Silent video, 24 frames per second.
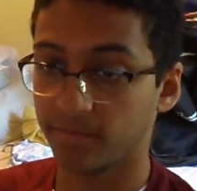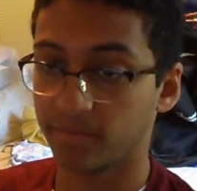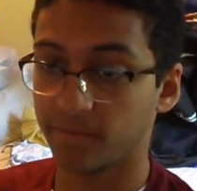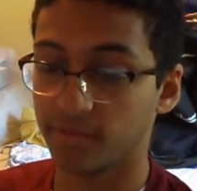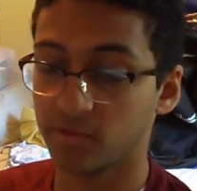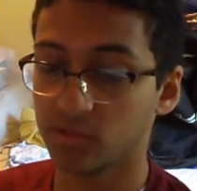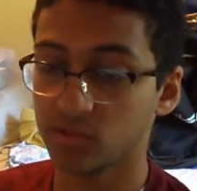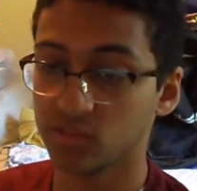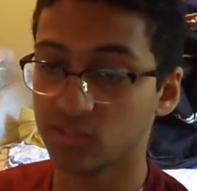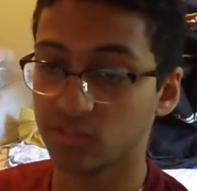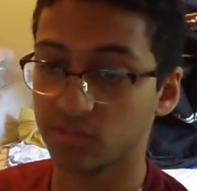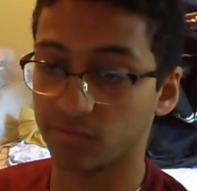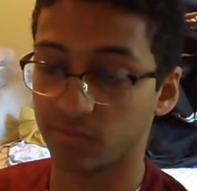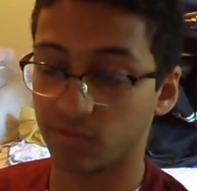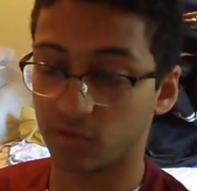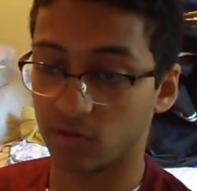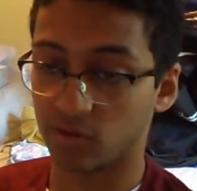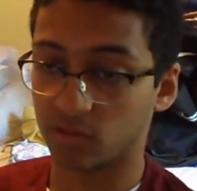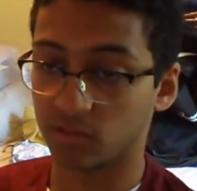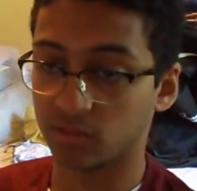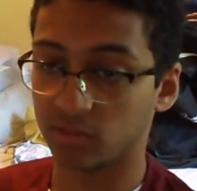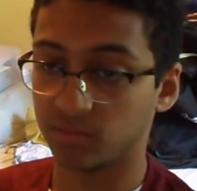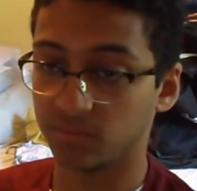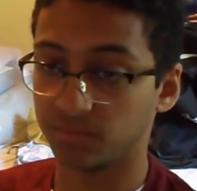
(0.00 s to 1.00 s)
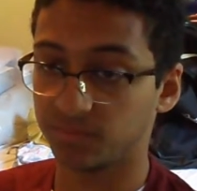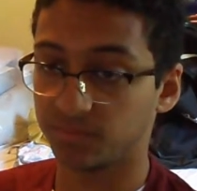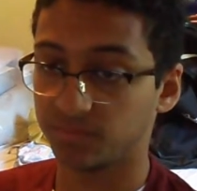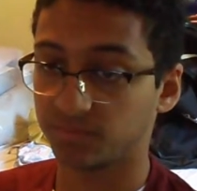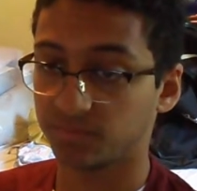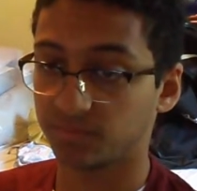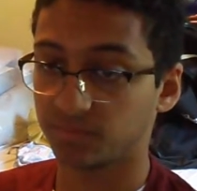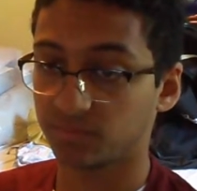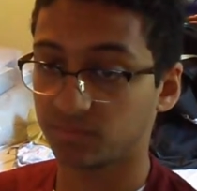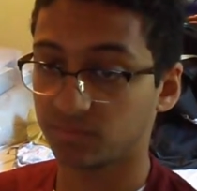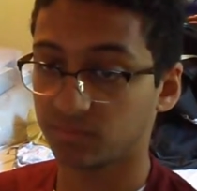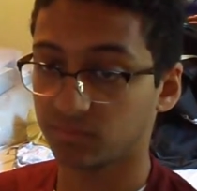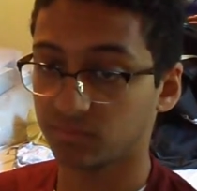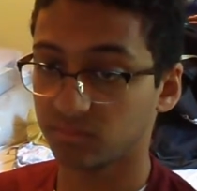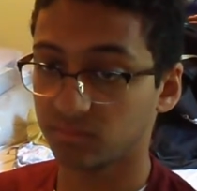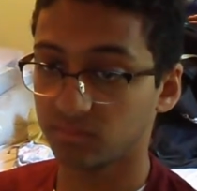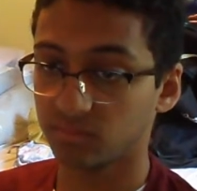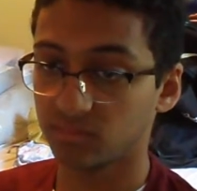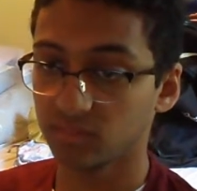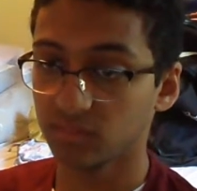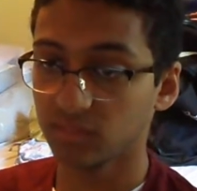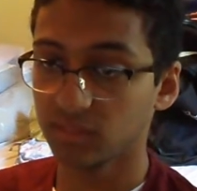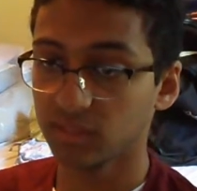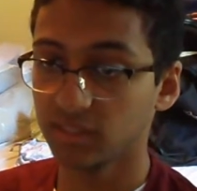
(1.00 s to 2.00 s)
First of all,
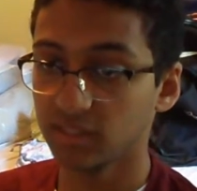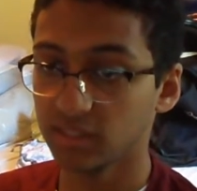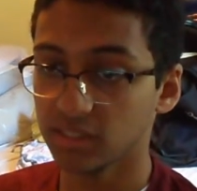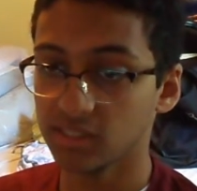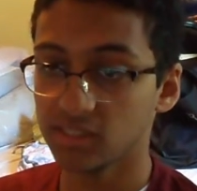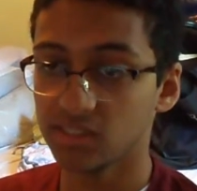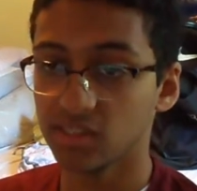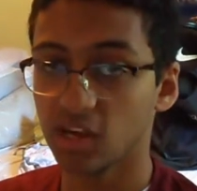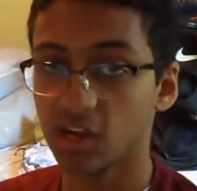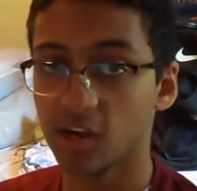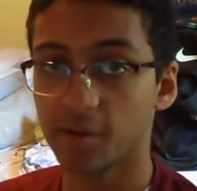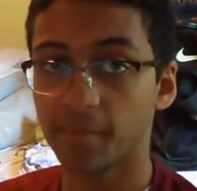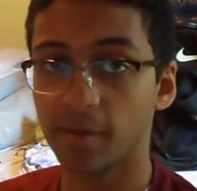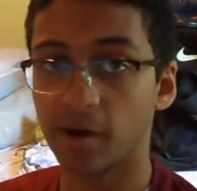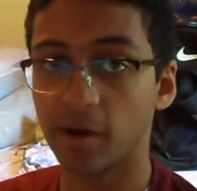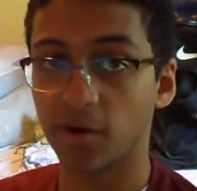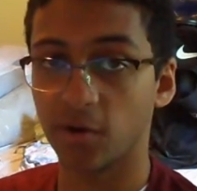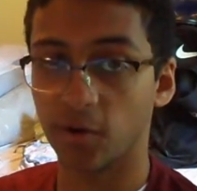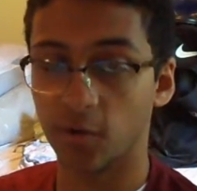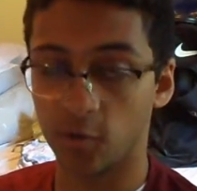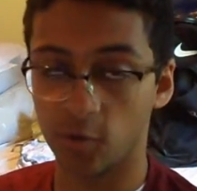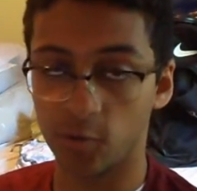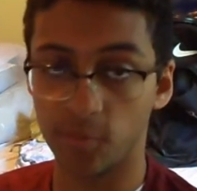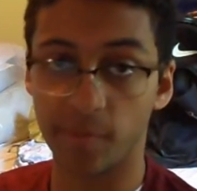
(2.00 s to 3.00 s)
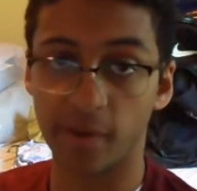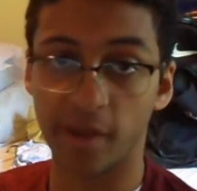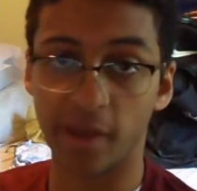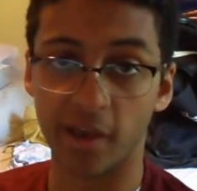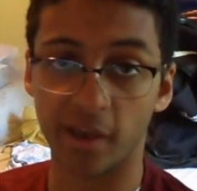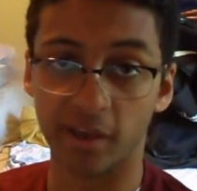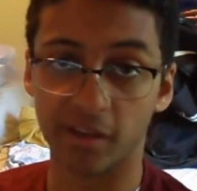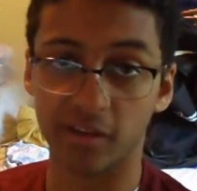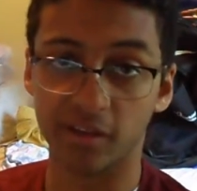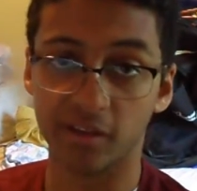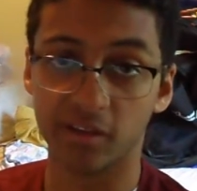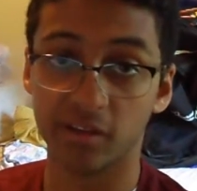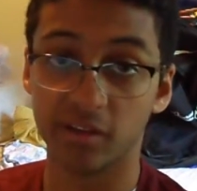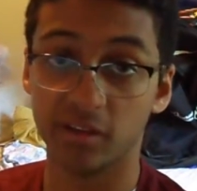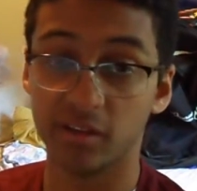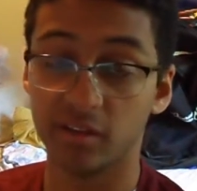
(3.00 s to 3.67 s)
let's talk about Group A.